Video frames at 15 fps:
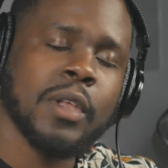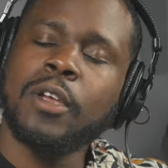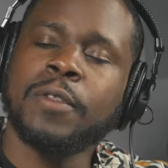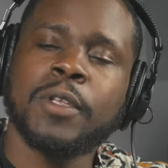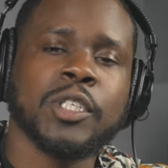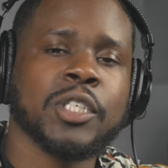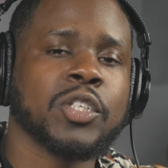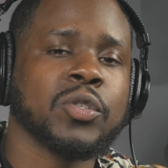In
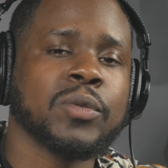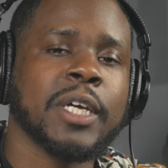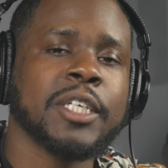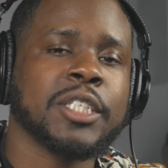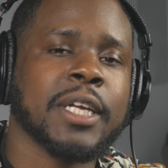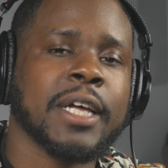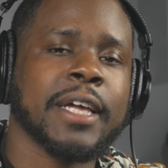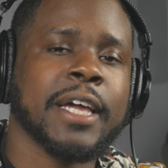the
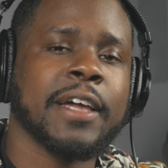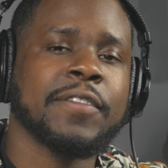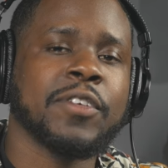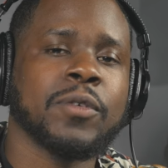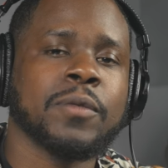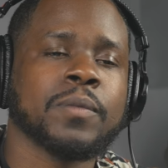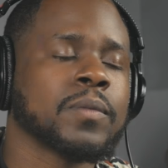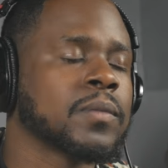situation I gave
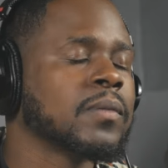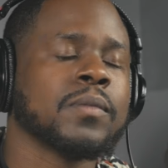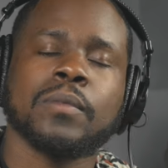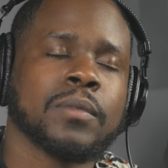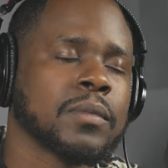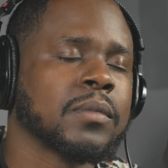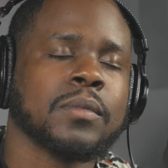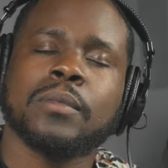you,
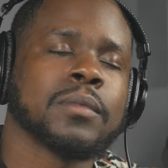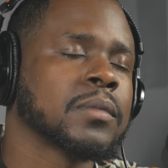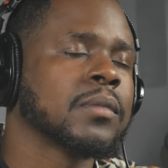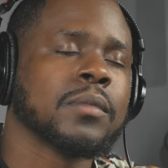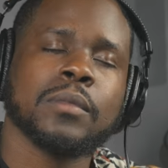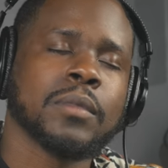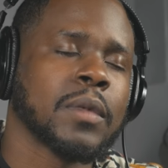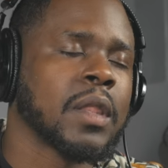
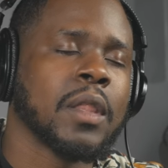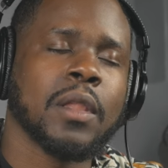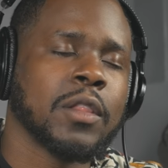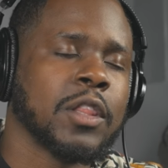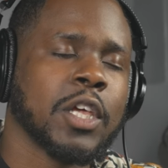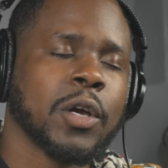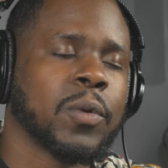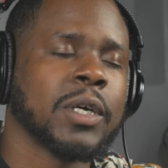
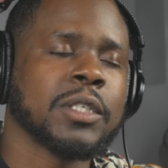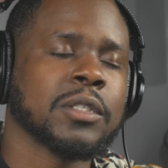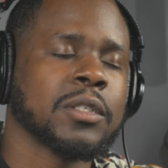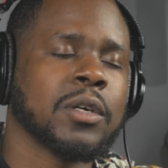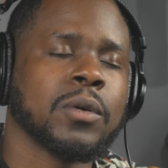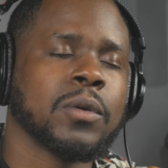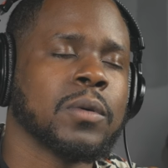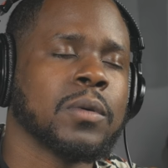there was
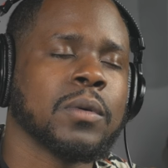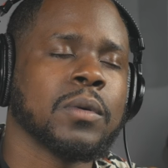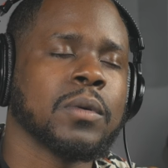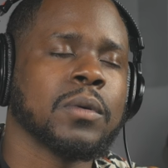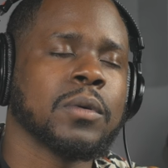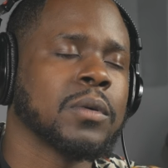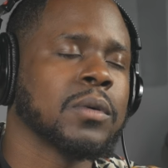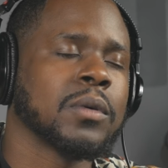no
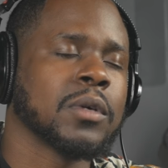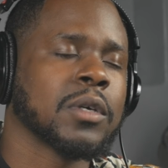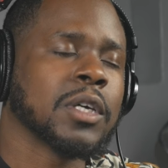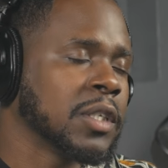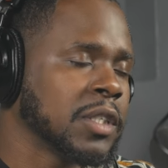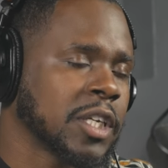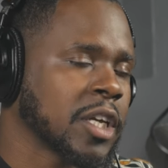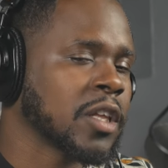
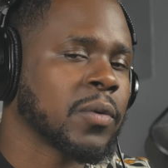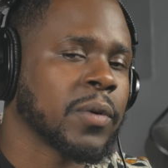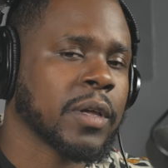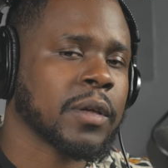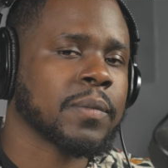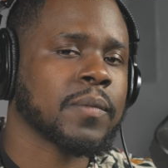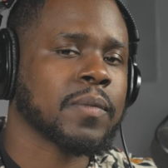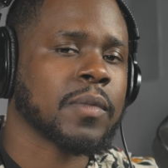
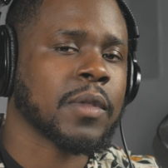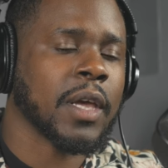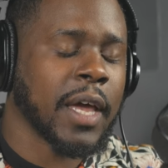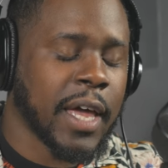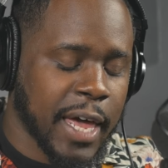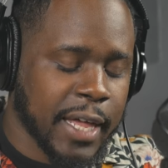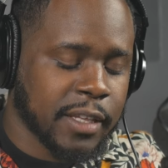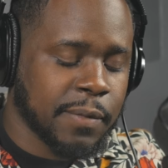continuing. It
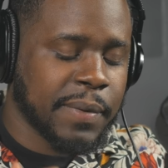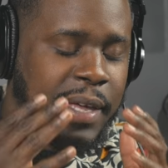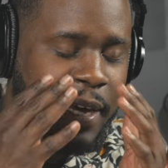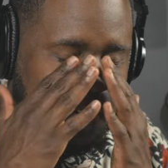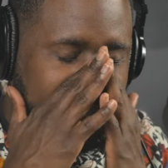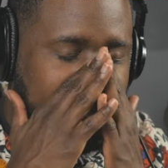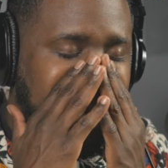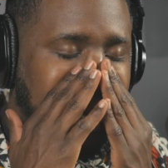had to be
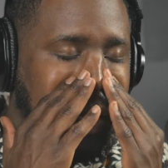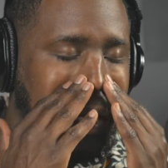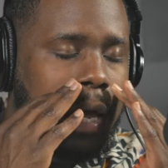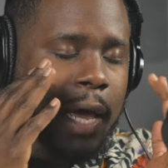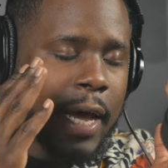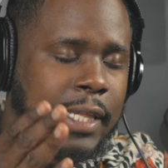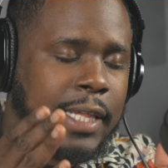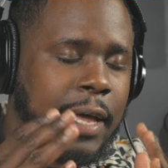ended
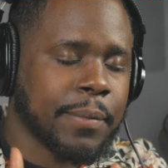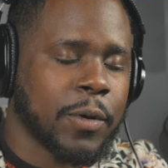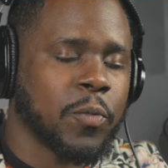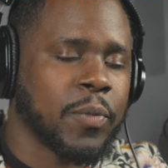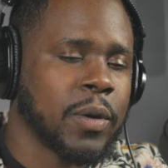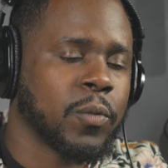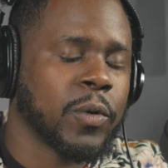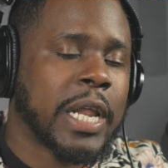at that
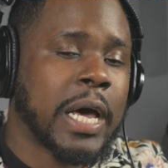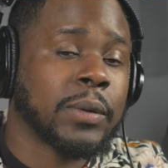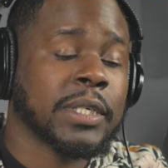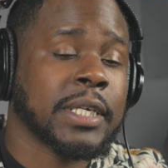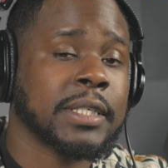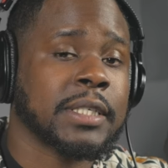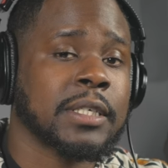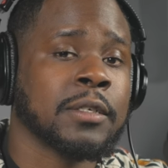moment when I was
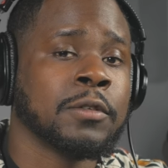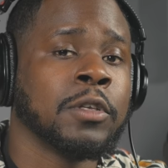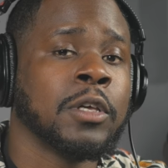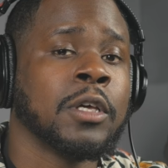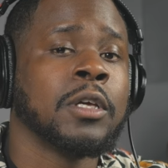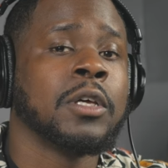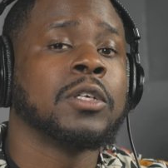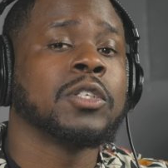18.
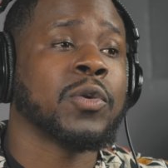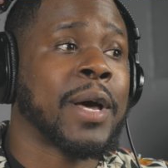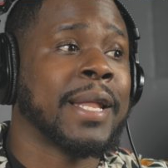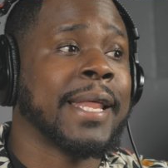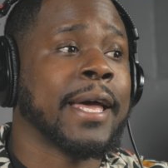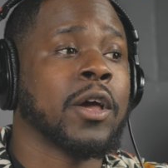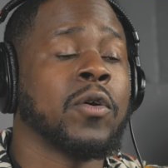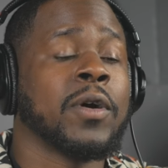So I
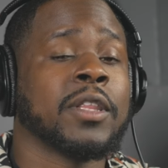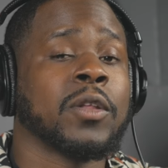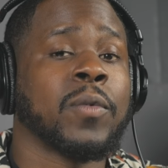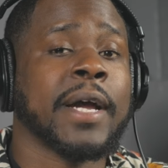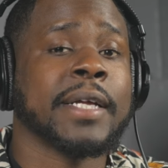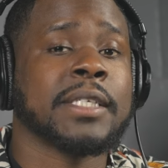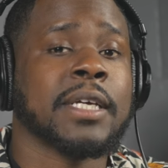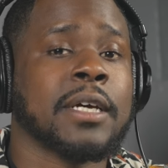let go at the
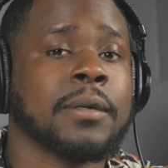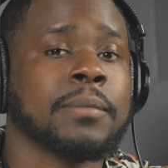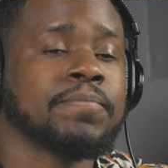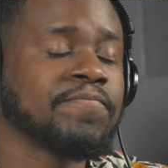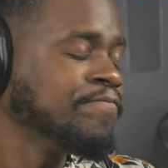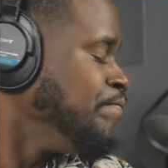right time.